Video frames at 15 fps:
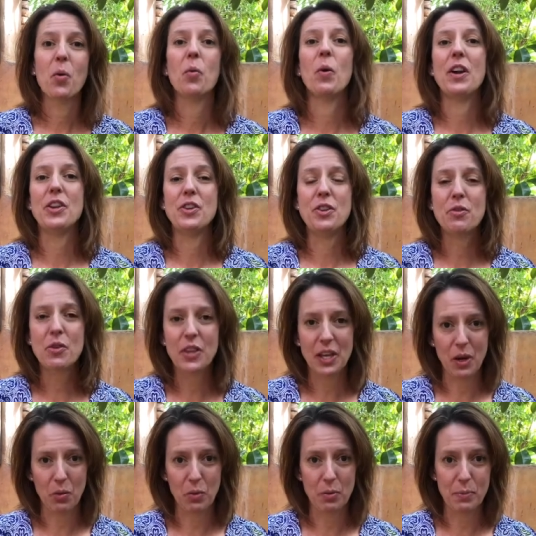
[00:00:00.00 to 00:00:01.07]
what you
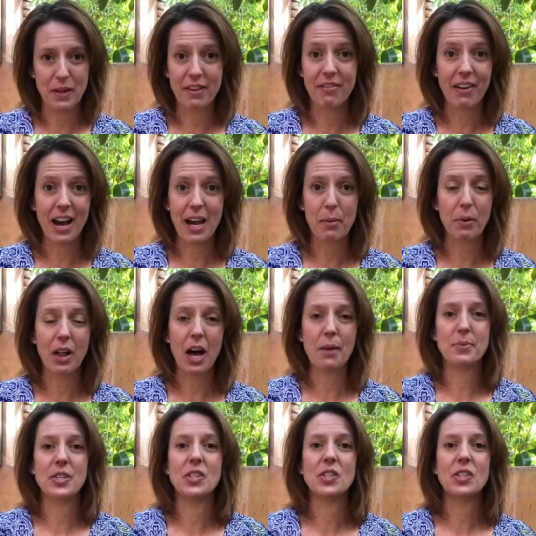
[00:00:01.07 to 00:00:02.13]
think would be viable
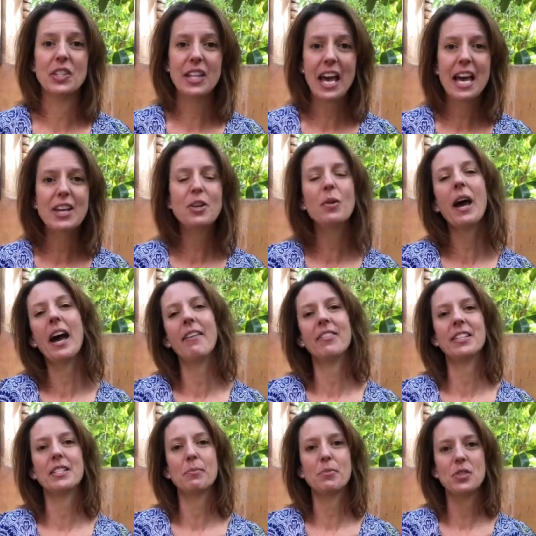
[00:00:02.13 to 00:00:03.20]
options. Then you have
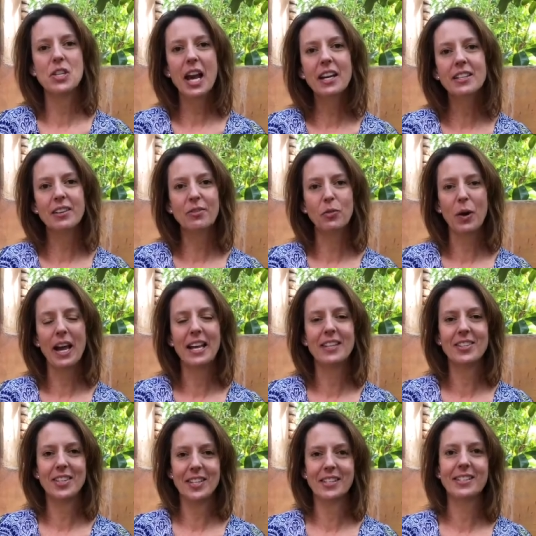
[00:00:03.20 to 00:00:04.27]
this objective way
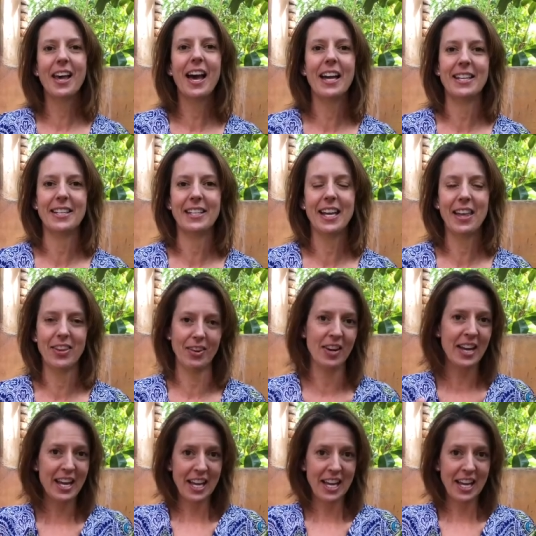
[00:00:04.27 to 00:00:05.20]
to decide together.